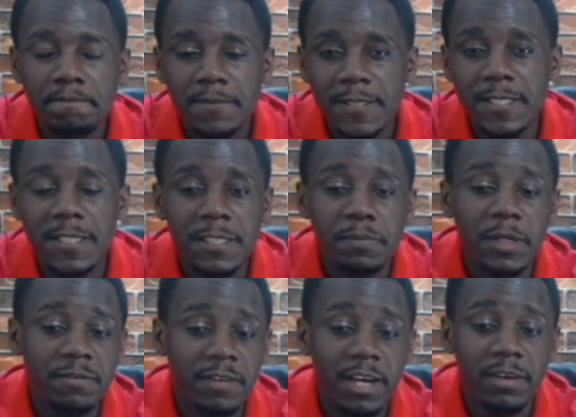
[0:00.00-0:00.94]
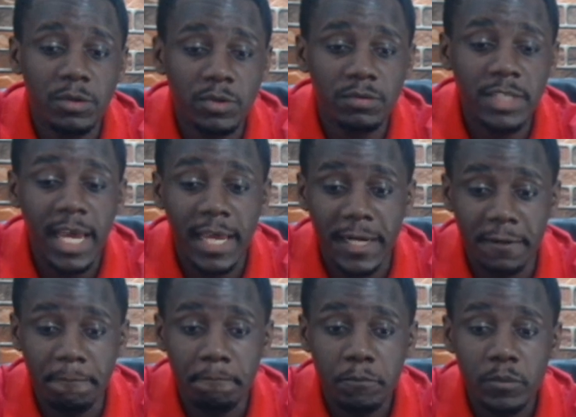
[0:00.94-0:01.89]
a 6.5 out of 10.
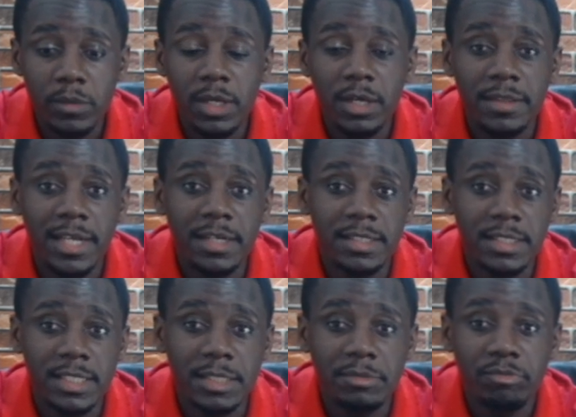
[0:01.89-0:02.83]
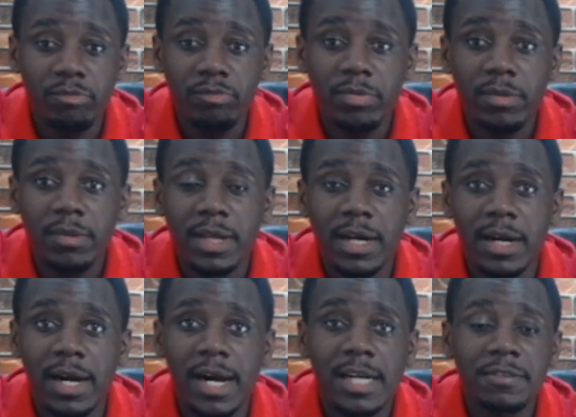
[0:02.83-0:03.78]
That is it.
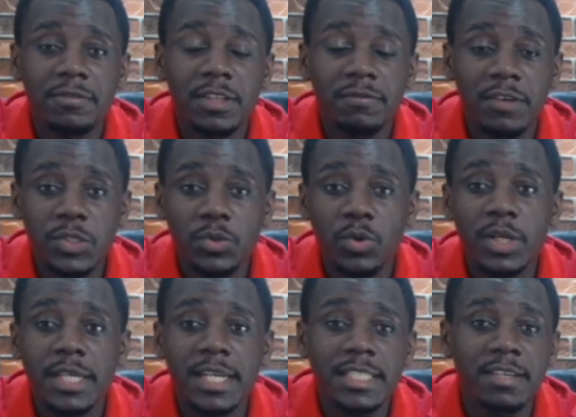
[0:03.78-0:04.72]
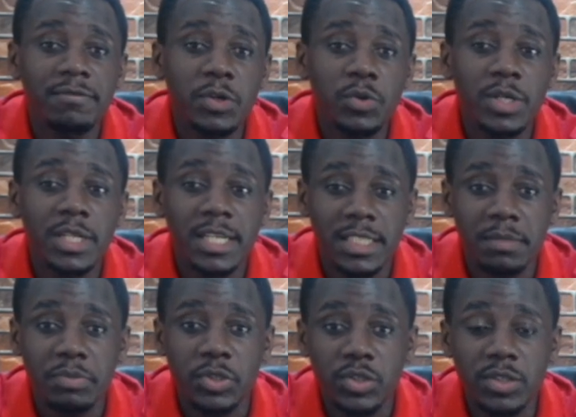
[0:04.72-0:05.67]
And for the first goal, he does a very good
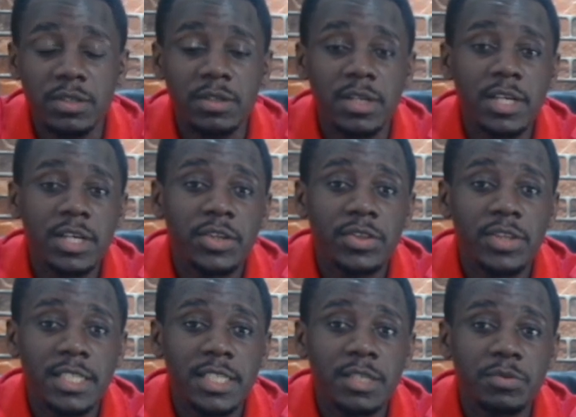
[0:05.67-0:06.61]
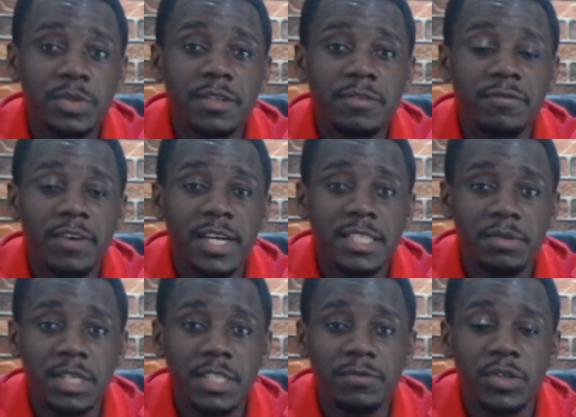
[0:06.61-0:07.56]
interception that really finds
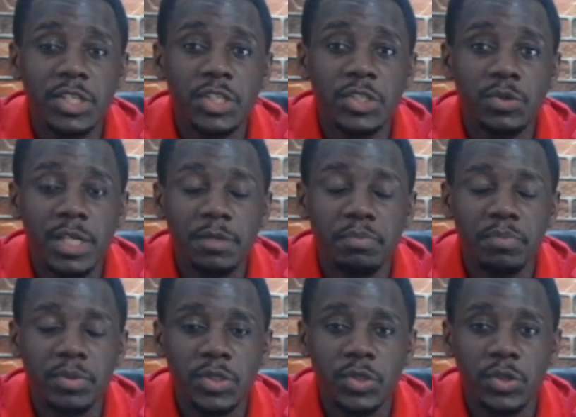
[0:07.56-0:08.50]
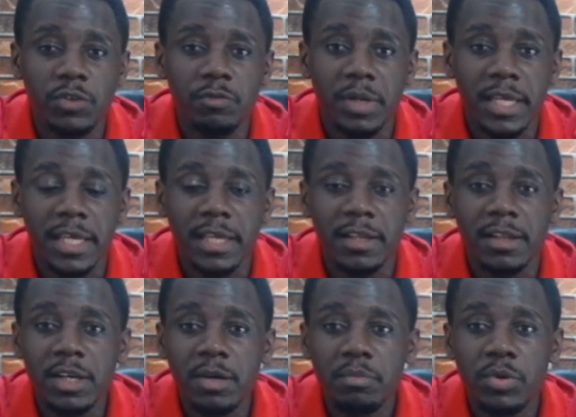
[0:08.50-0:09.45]
Rashford into that position of play.
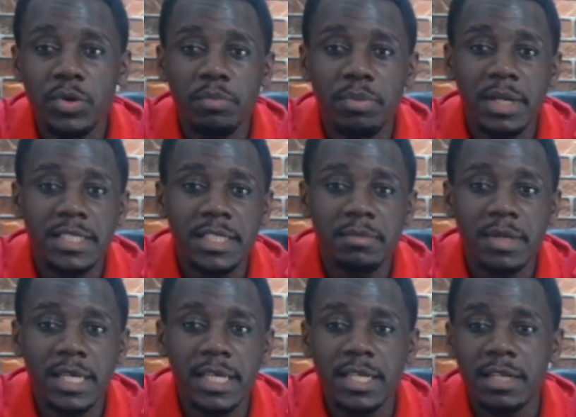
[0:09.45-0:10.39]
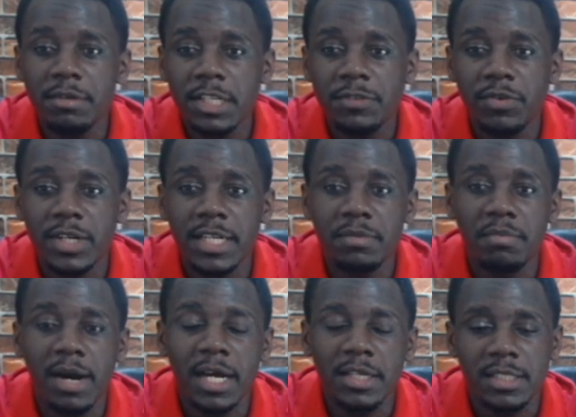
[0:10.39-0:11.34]
Bruno plays him in, Rashford
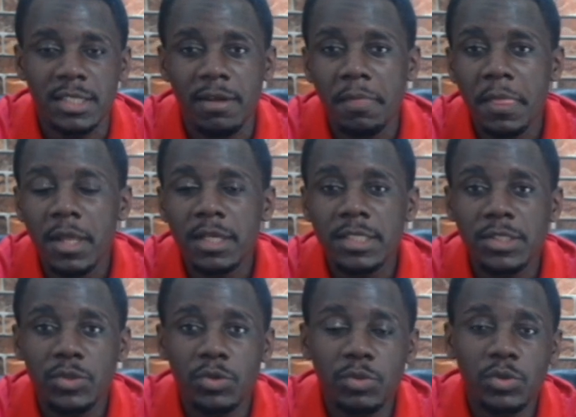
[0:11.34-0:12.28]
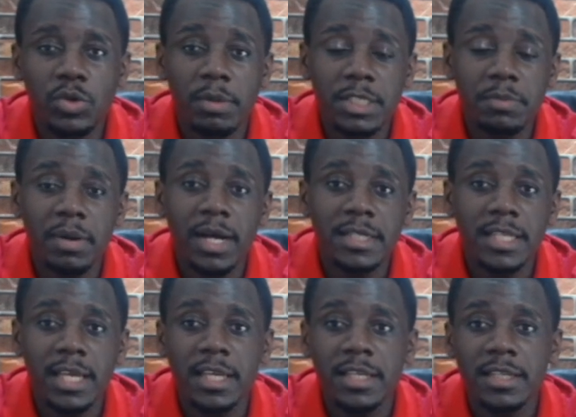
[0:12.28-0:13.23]
netmarks, Thomas
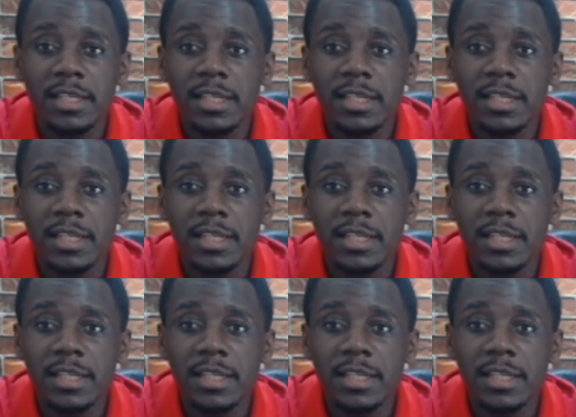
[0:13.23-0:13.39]
Partey.